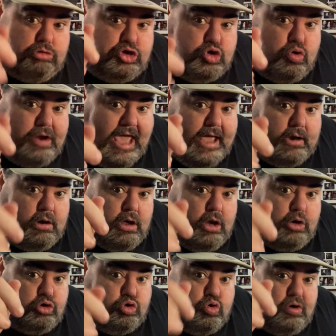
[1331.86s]
Do that.
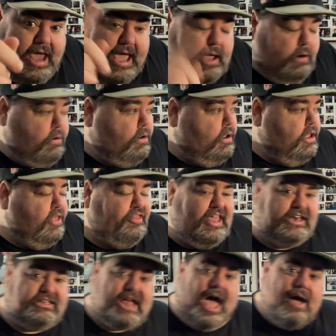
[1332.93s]

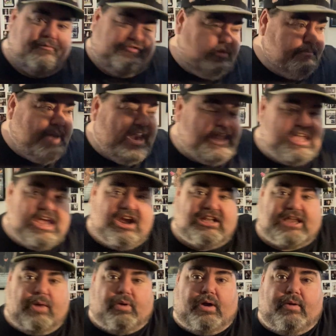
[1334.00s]
Then for many years,
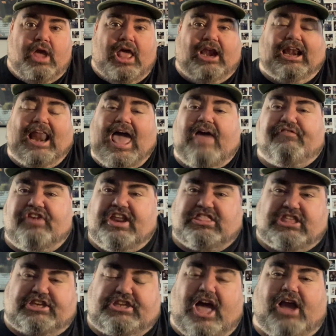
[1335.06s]
they were laughing at
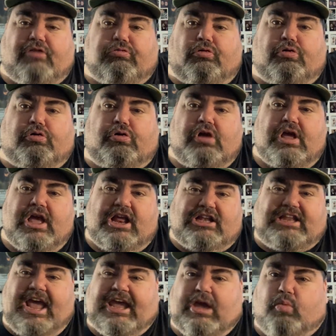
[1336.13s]
the tuck rule,
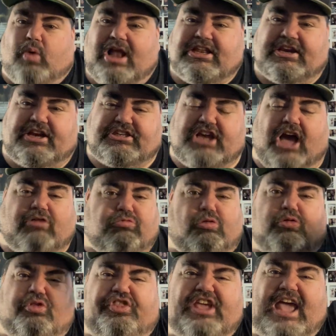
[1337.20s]
saying it wasn't a tuck
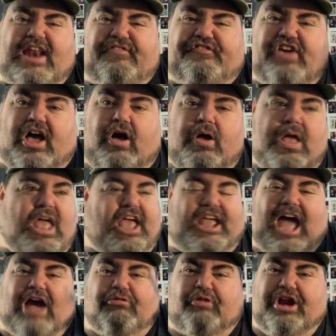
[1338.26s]
rule. The NFL
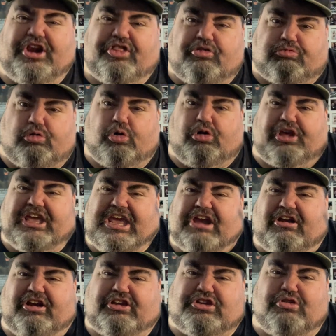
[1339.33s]
got rid of the rule a
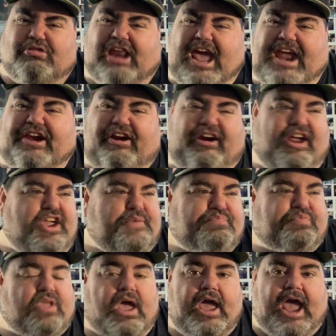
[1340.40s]
year or two later.
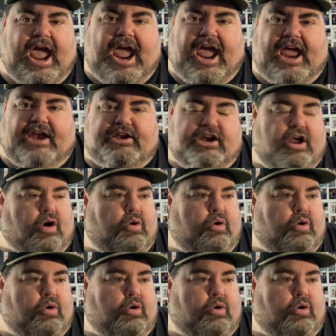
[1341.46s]
And,